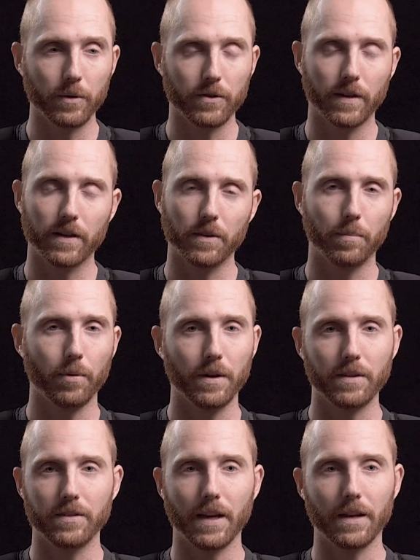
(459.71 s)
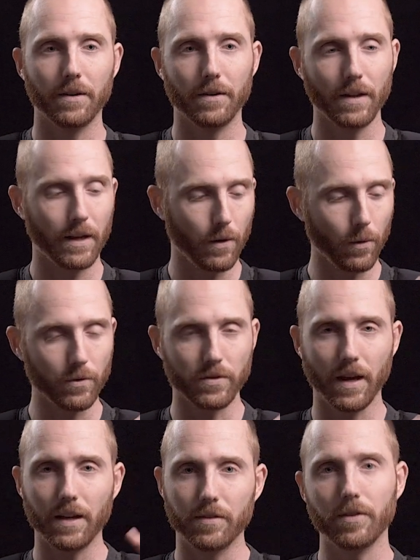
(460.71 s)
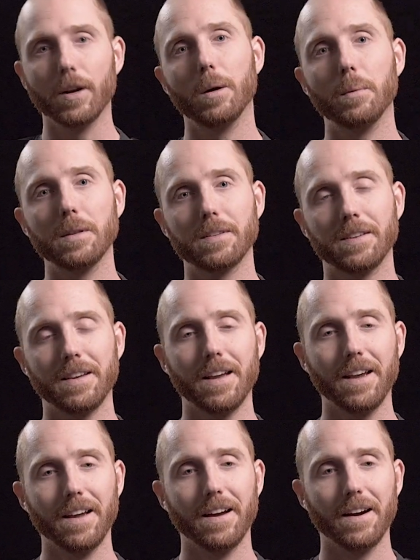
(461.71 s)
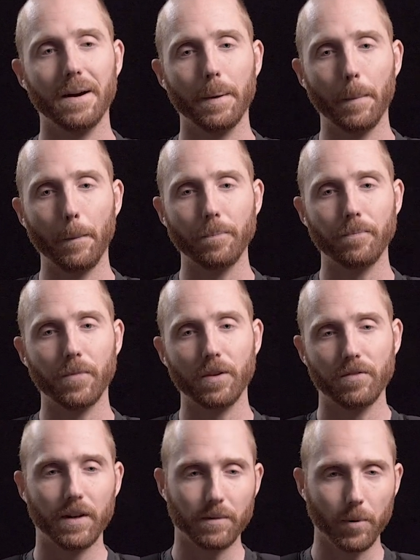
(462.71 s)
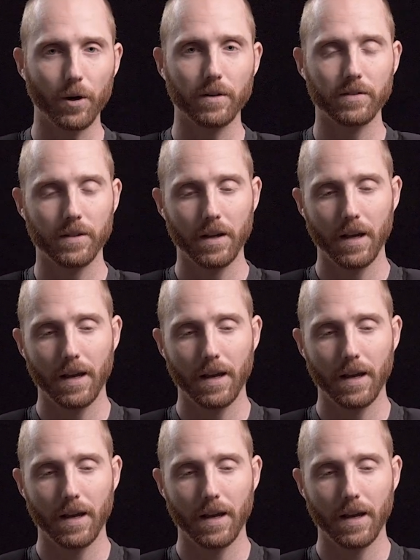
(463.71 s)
which I think is a pretty standard like hole size for helmets, the vent parts,